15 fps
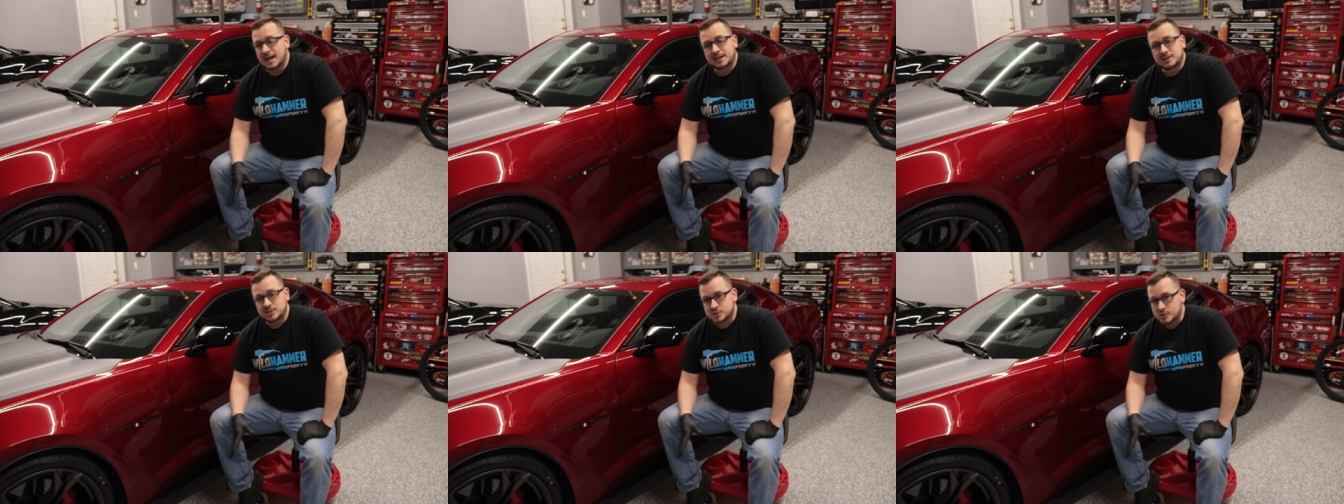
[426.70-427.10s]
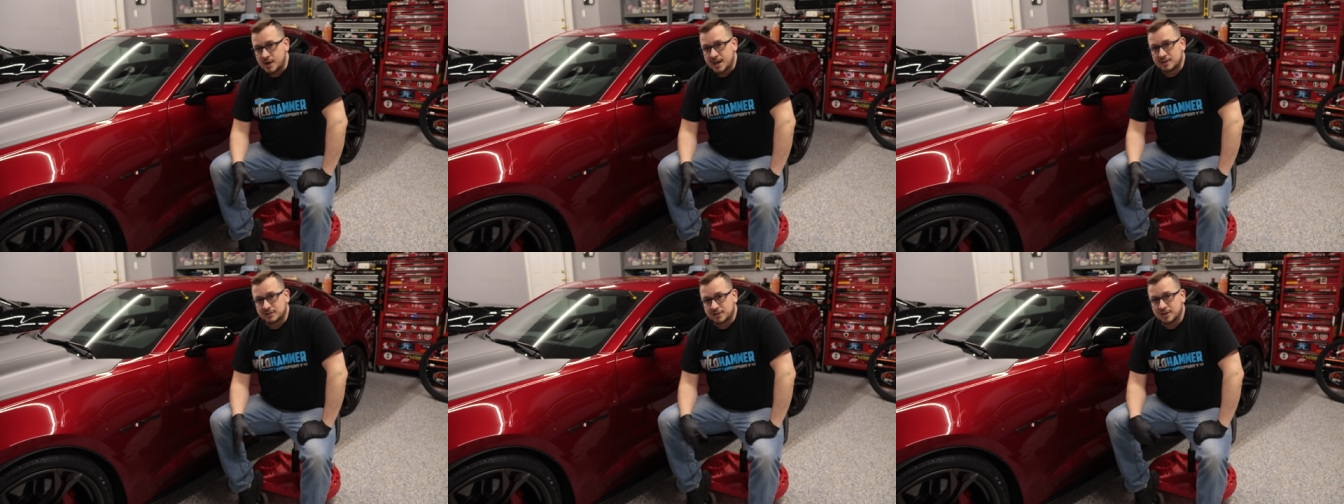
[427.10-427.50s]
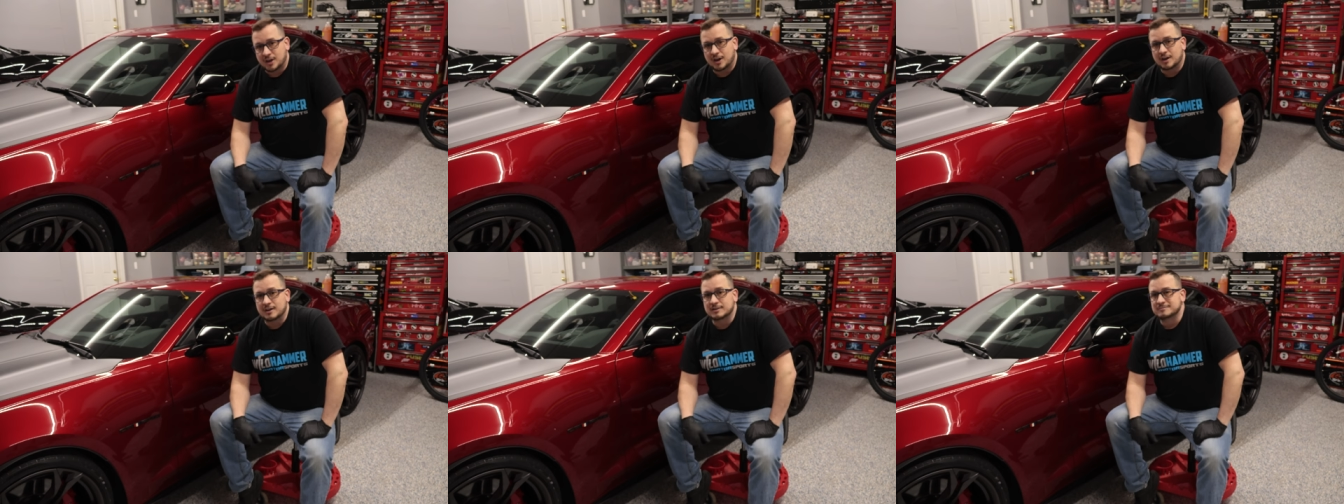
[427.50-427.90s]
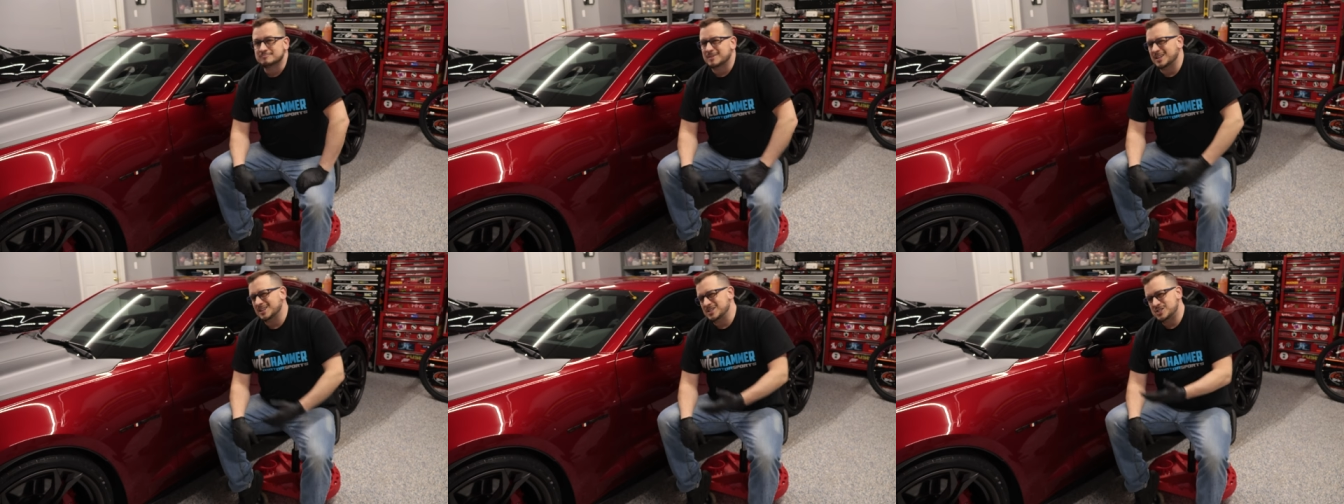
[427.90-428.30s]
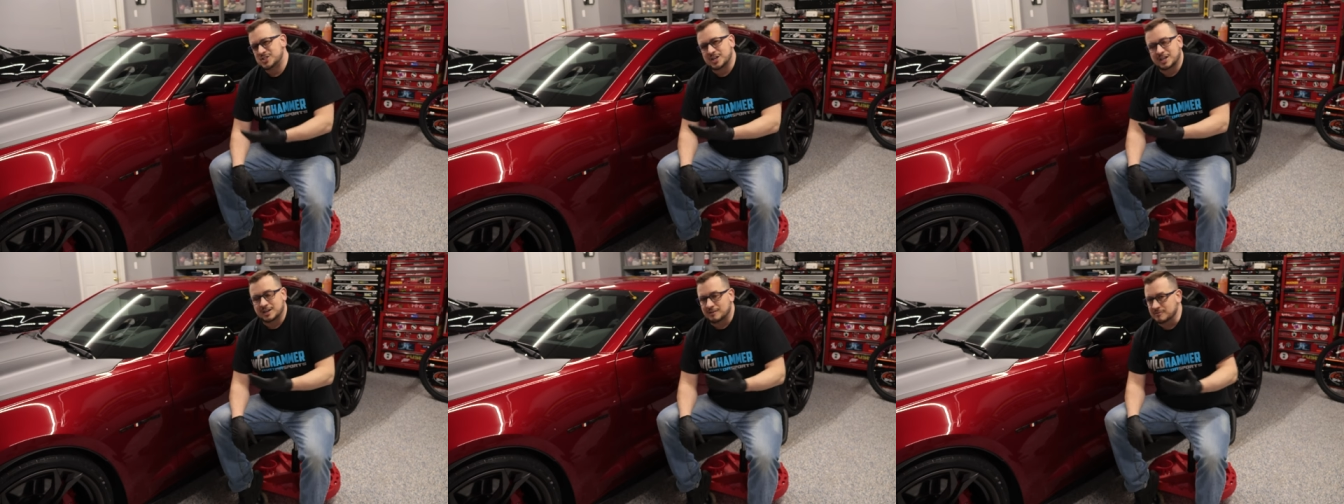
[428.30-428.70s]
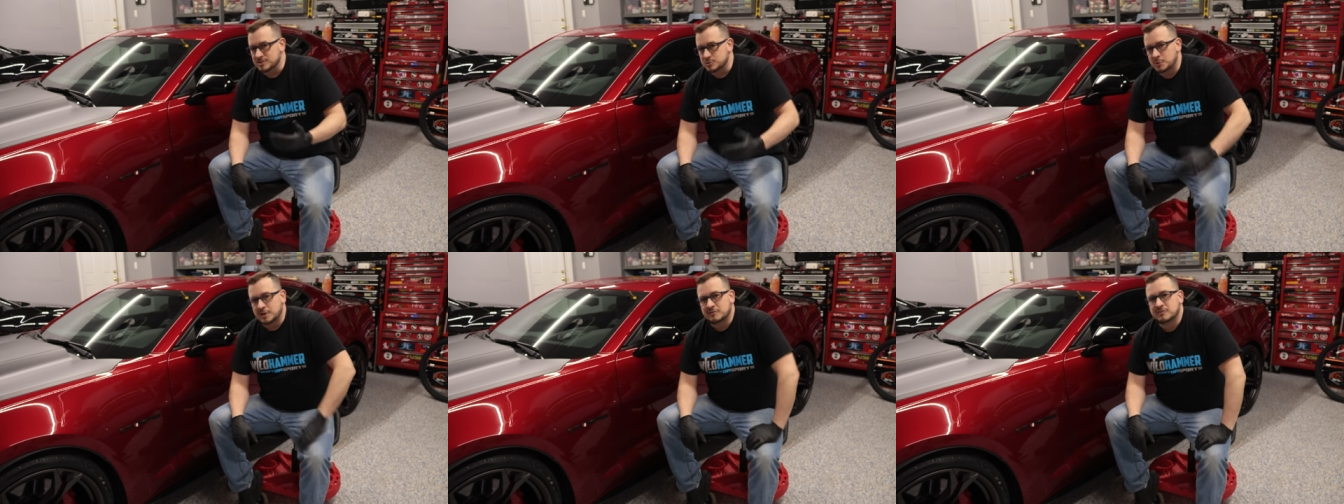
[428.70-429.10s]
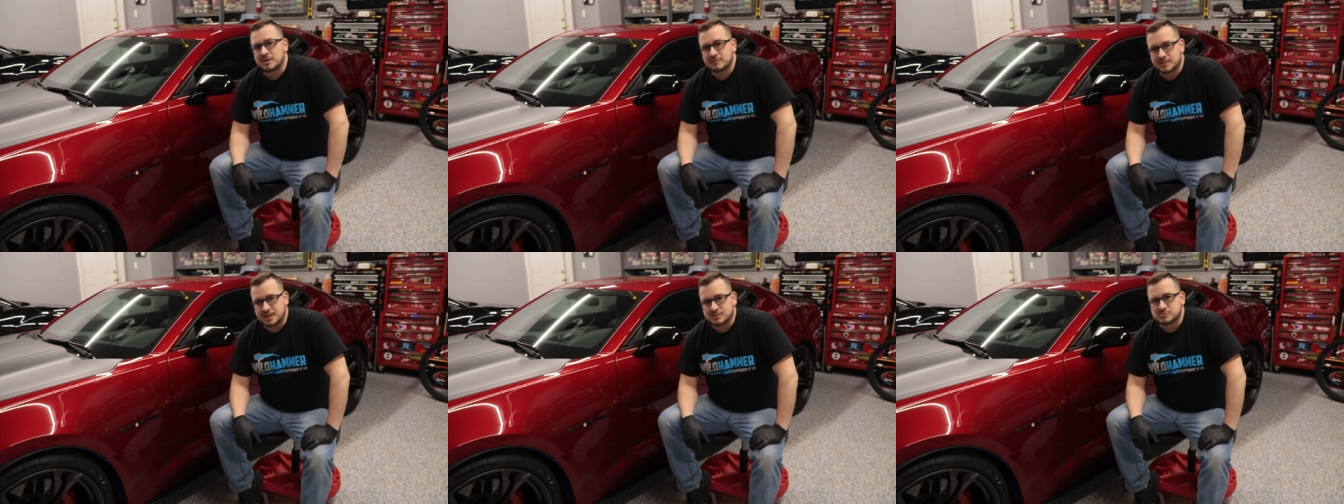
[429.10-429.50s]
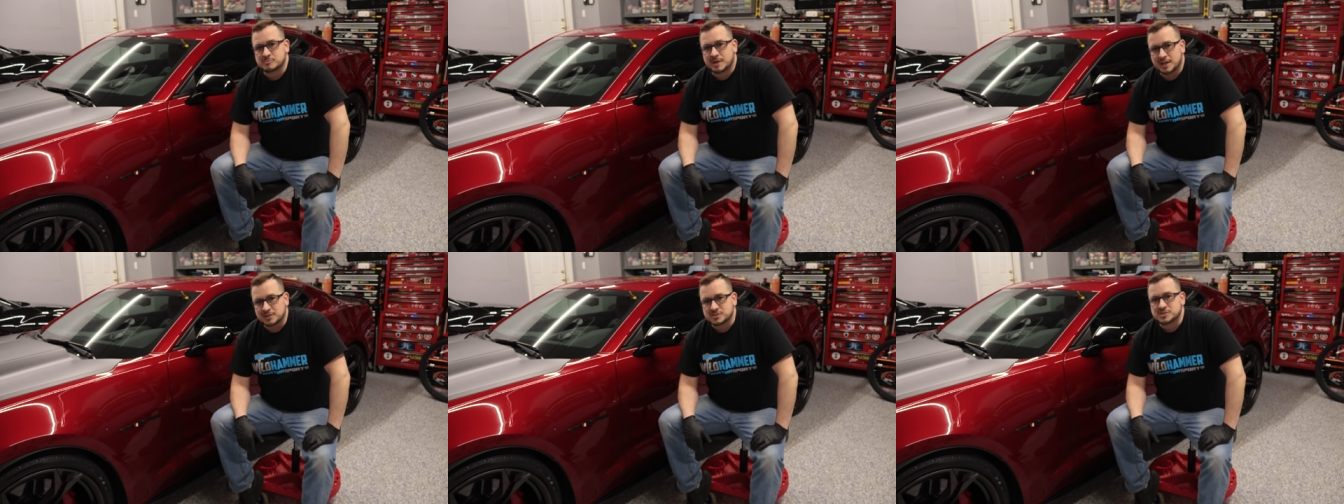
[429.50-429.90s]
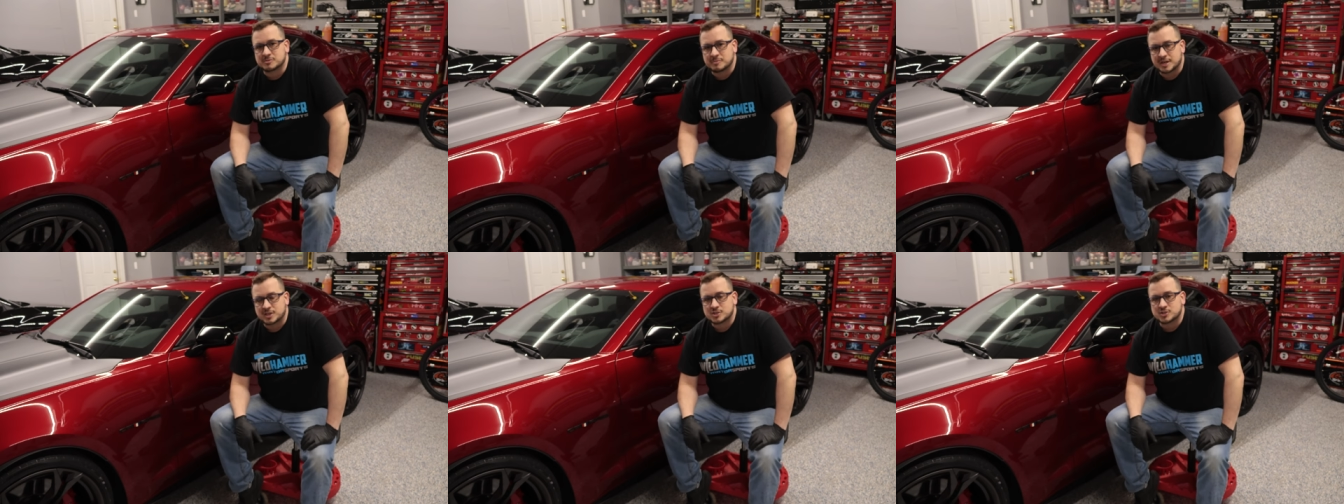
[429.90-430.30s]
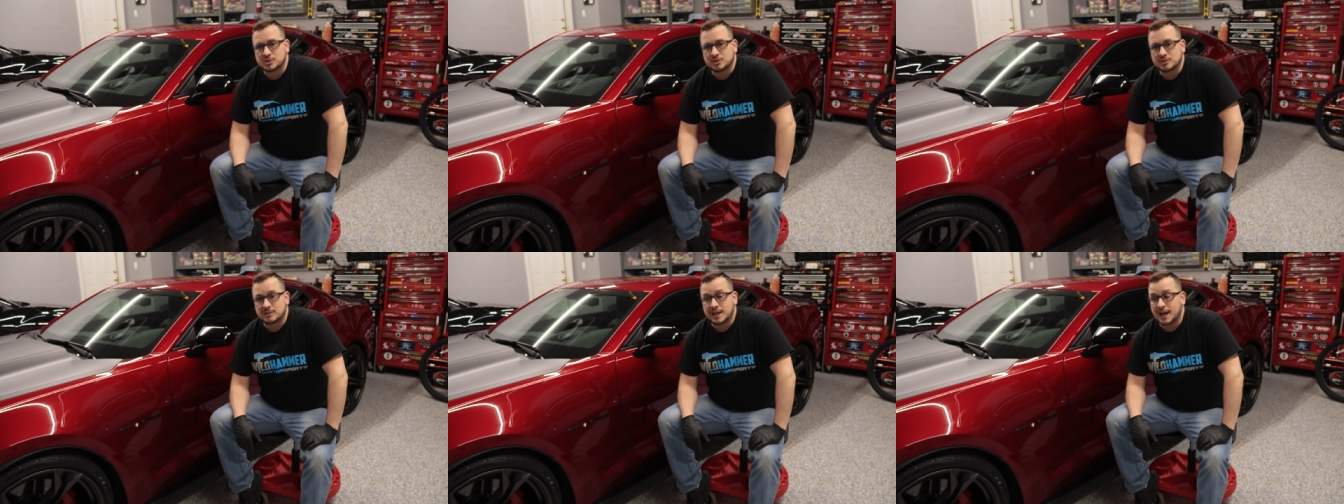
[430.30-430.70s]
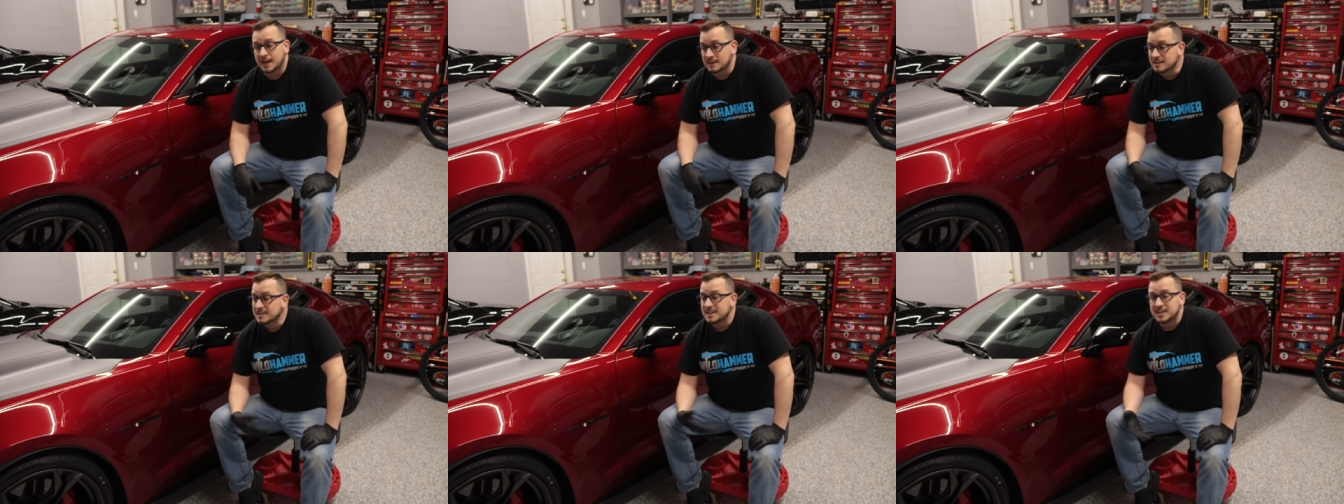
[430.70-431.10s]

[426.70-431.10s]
not gonna track the car, at least check it every 25,000 miles to make sure that